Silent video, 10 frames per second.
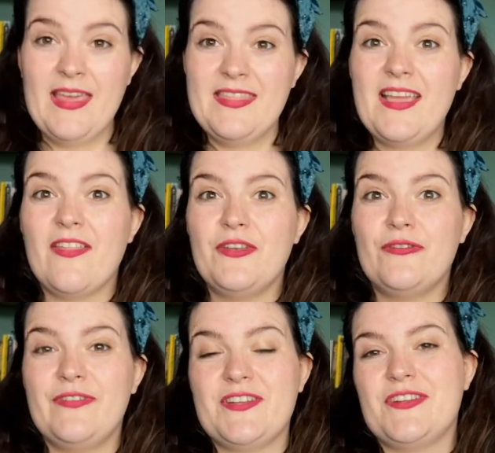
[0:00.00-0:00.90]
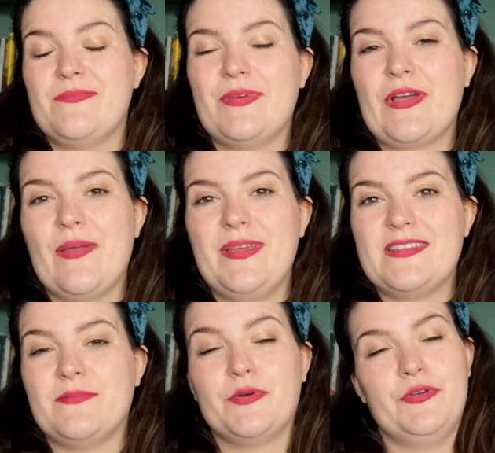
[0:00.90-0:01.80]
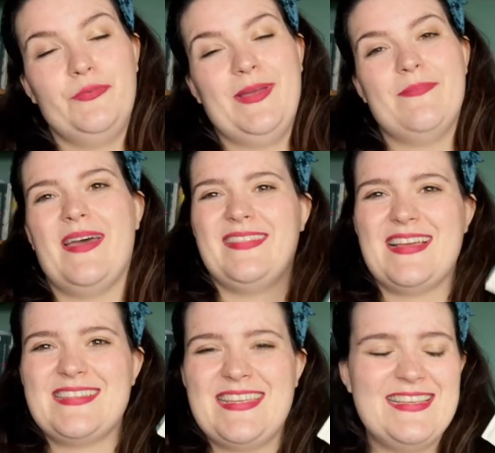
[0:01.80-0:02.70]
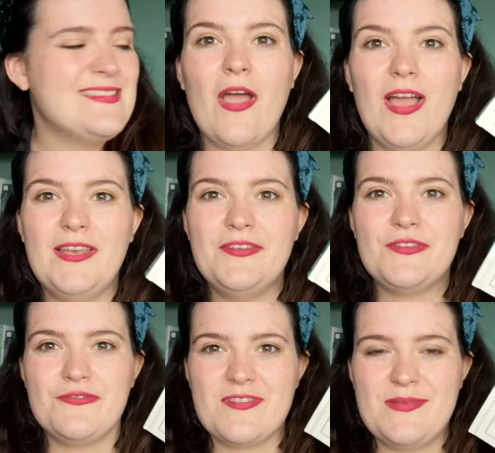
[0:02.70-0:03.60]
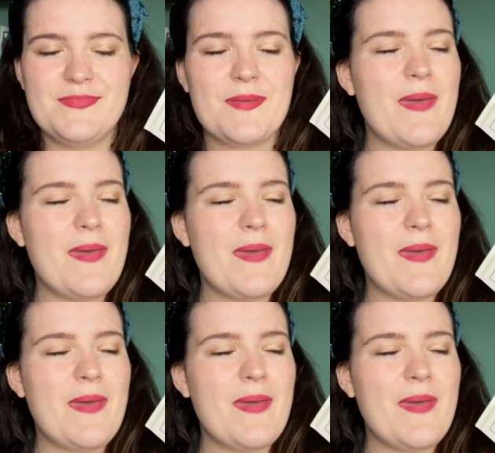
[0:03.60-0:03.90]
The other non-fiction book I picked up on a whim, and that is Island Dreams,